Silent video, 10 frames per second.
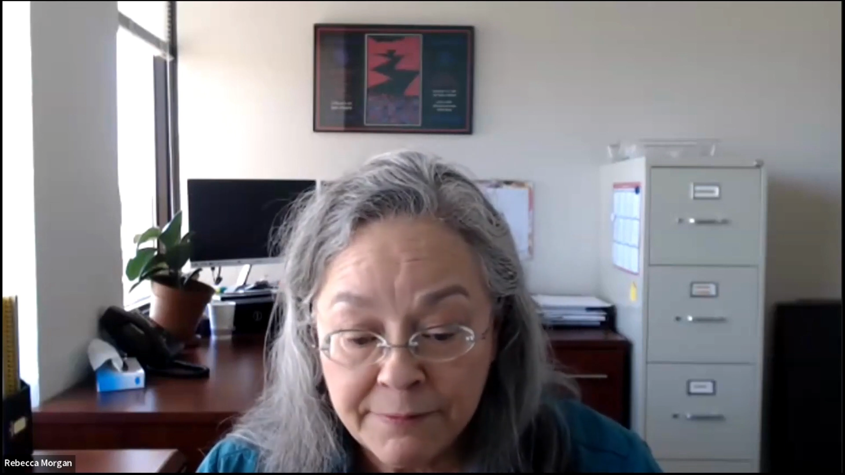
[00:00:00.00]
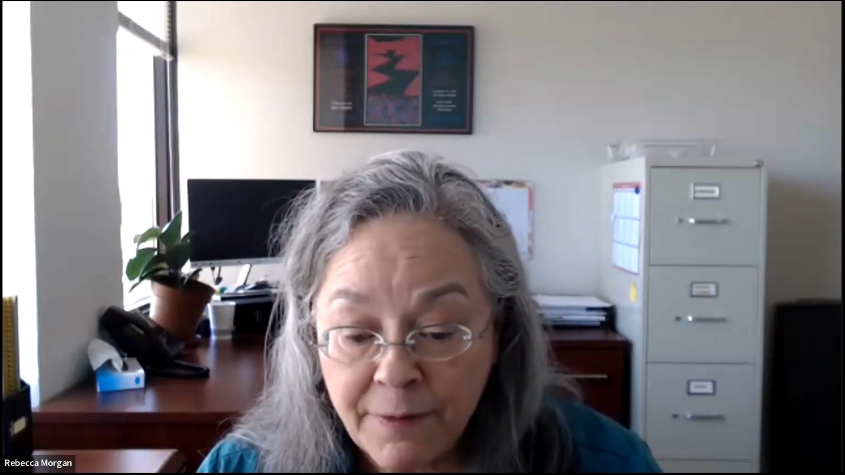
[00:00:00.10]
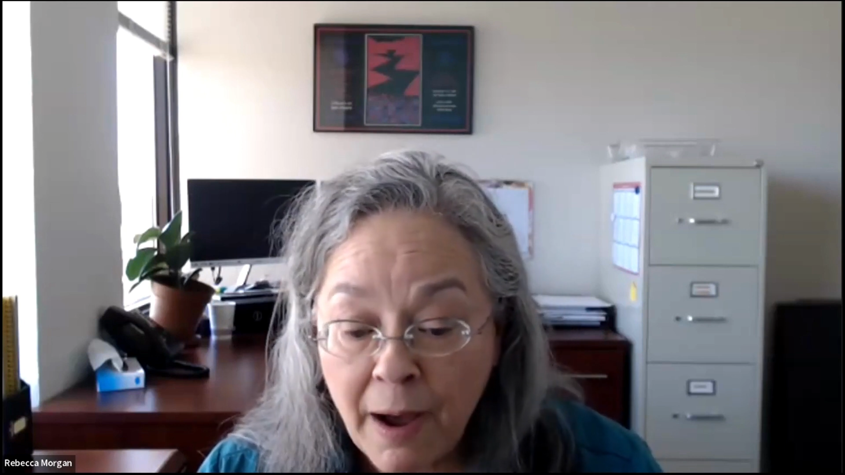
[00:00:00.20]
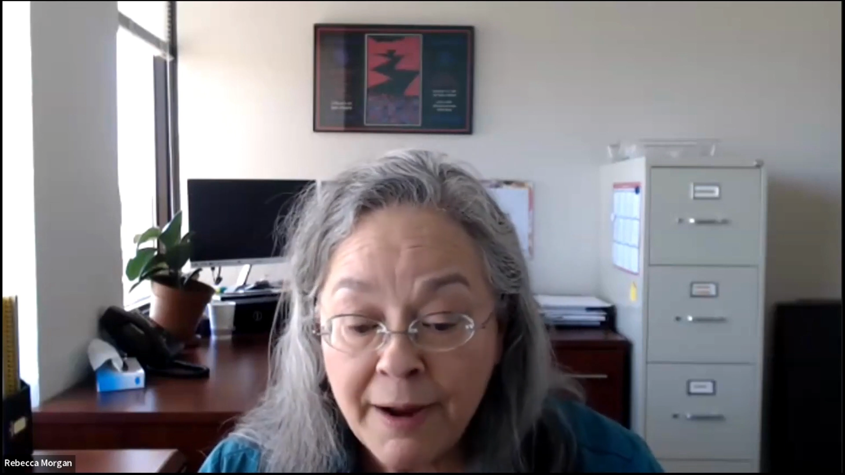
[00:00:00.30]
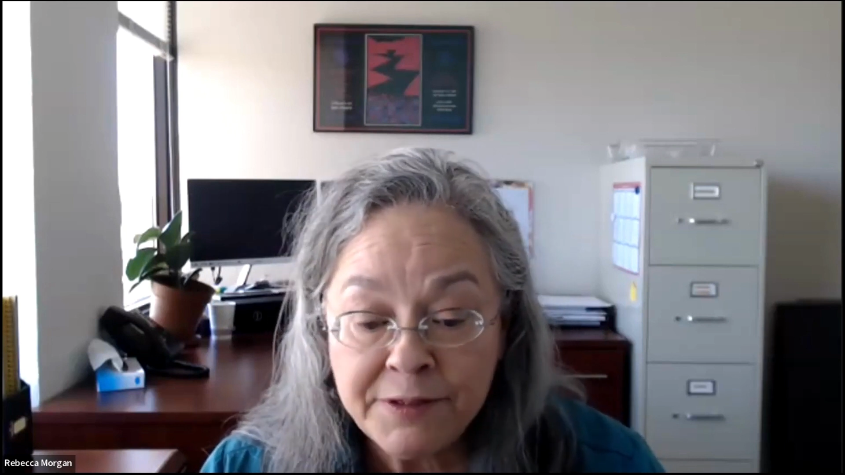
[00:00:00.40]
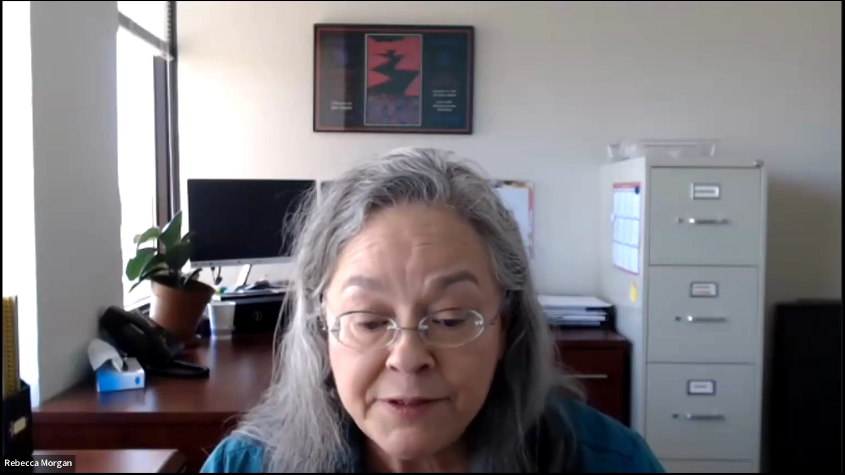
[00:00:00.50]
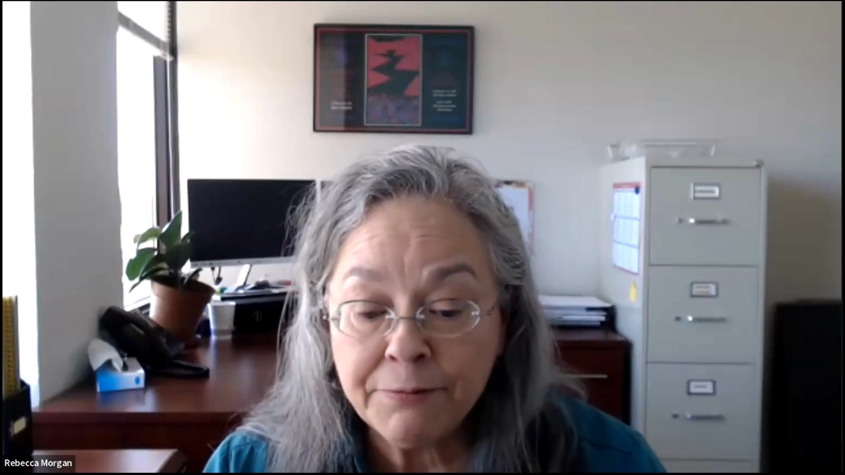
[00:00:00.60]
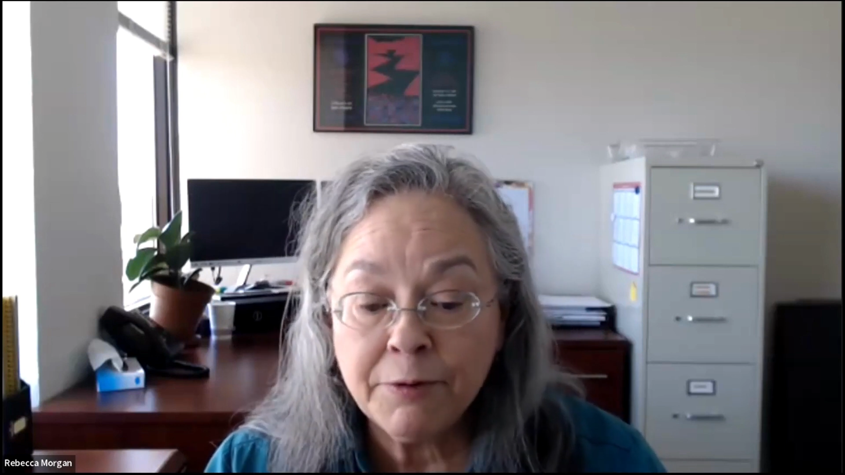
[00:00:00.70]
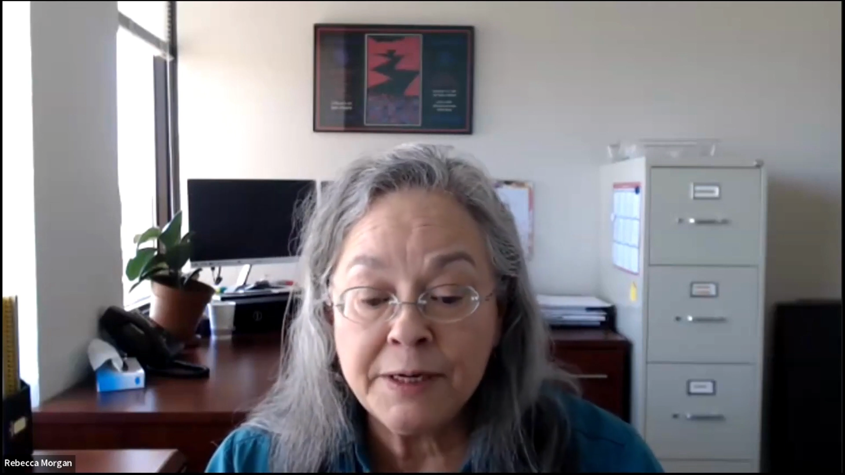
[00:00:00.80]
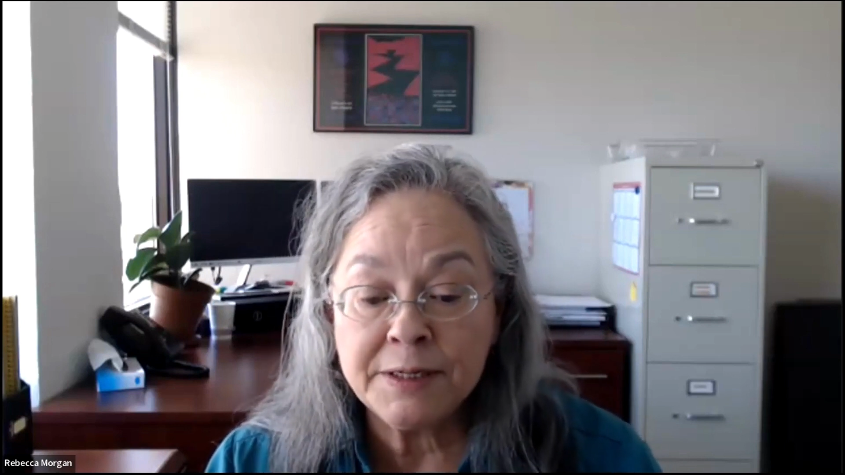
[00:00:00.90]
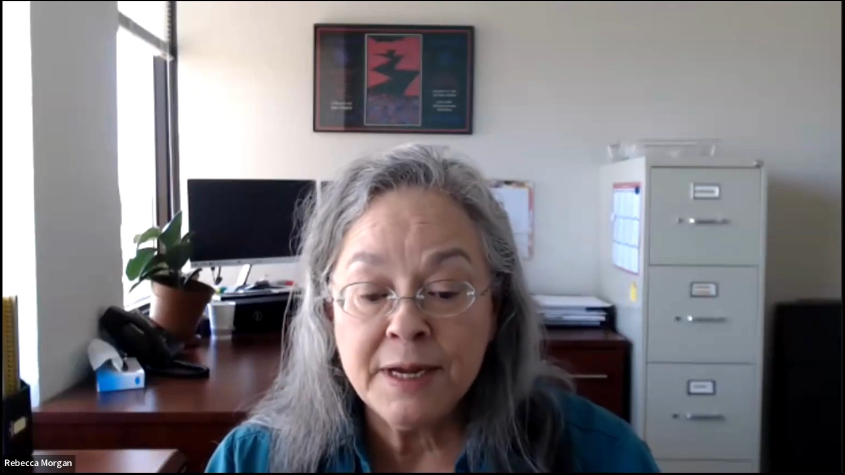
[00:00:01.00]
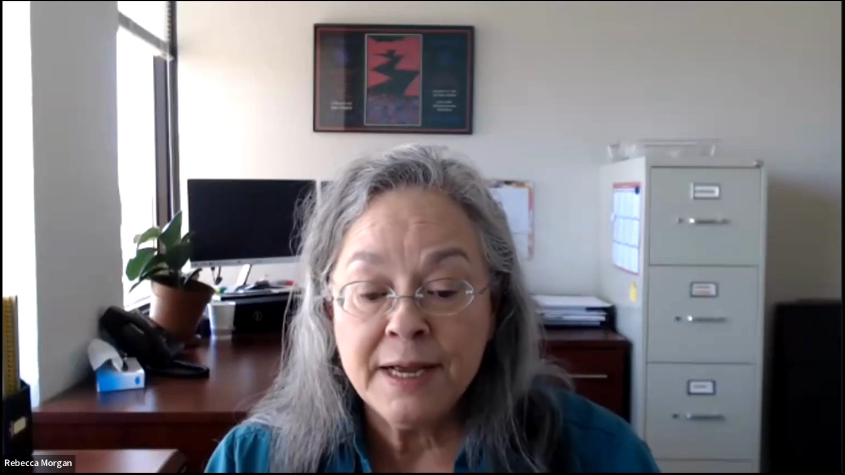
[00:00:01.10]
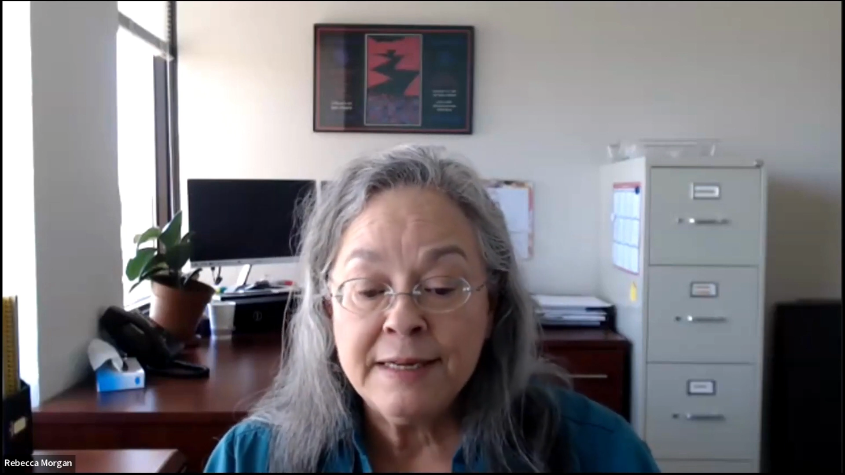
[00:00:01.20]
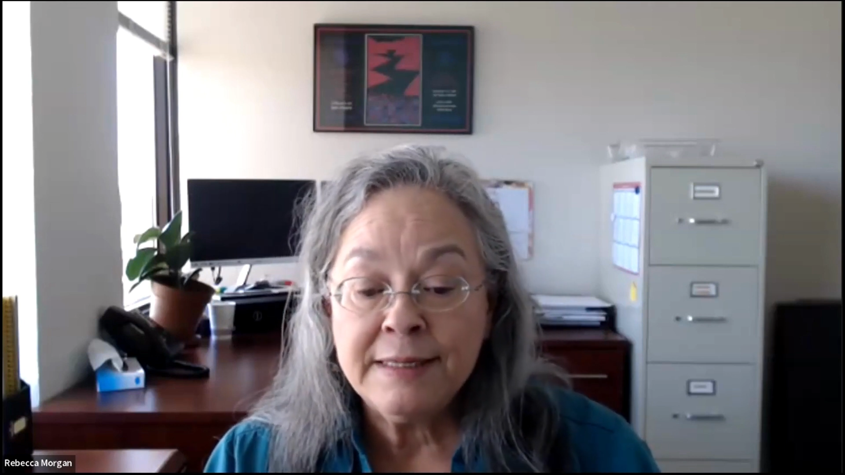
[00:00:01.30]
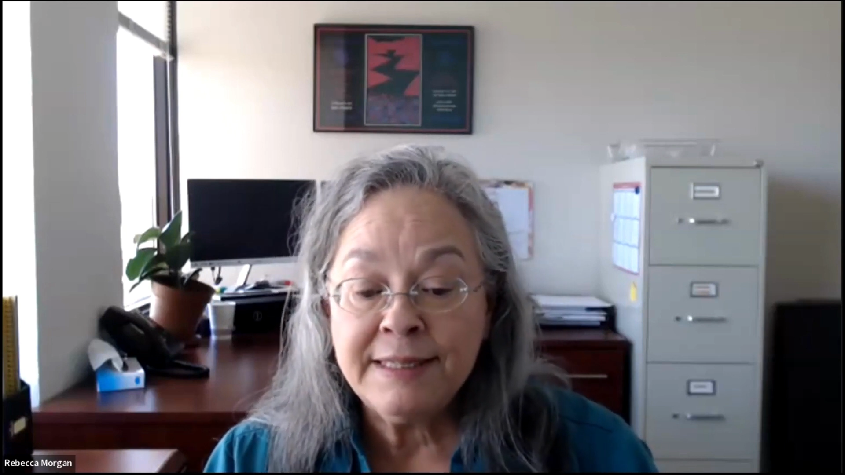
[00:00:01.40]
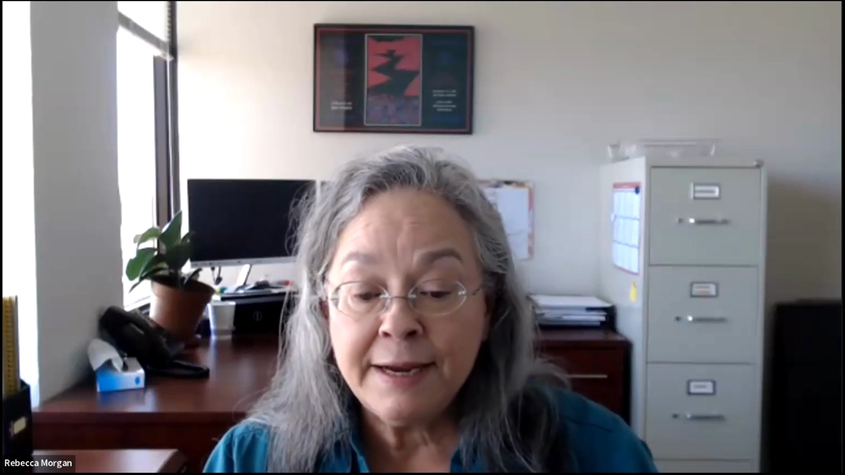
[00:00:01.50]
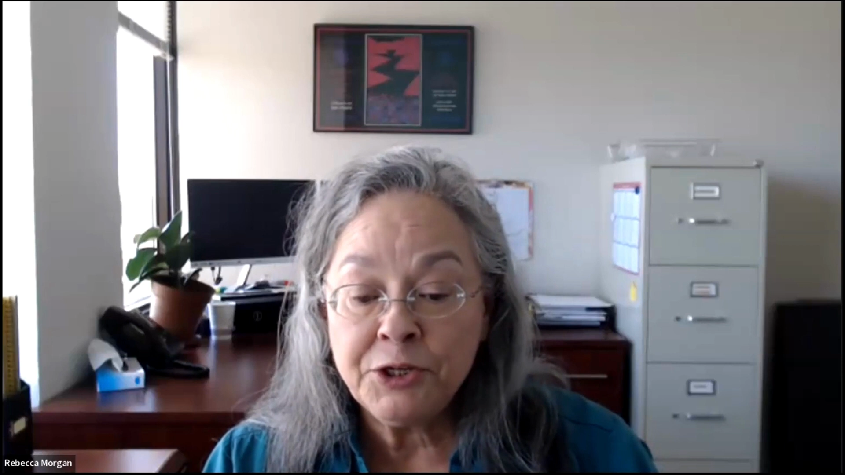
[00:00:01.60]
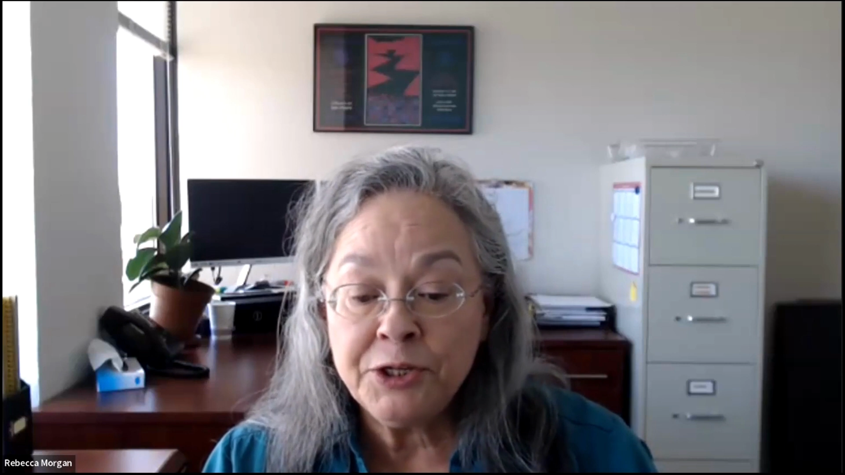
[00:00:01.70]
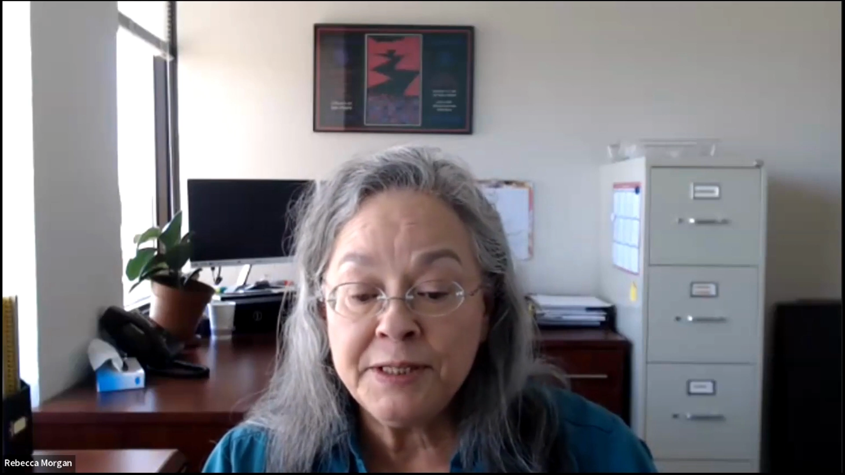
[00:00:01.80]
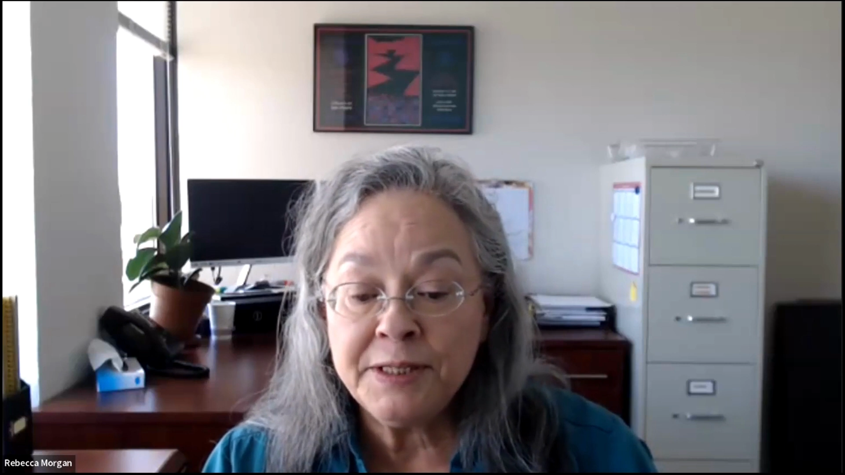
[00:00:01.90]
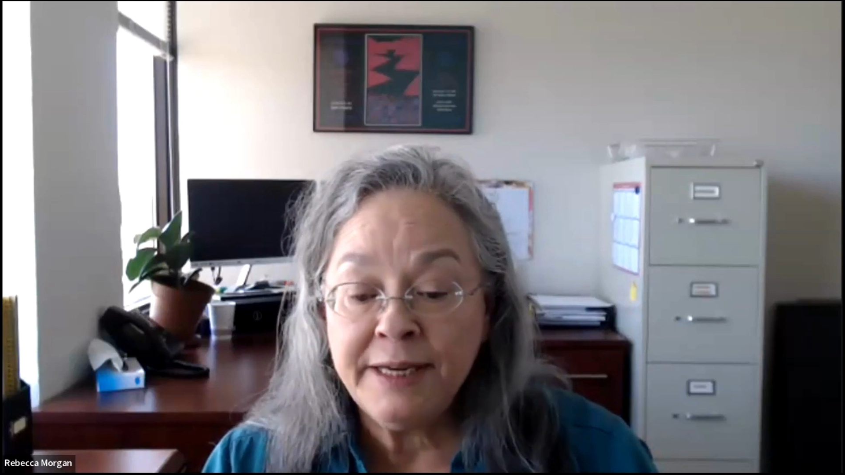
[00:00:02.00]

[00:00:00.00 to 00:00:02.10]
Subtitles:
5 different sections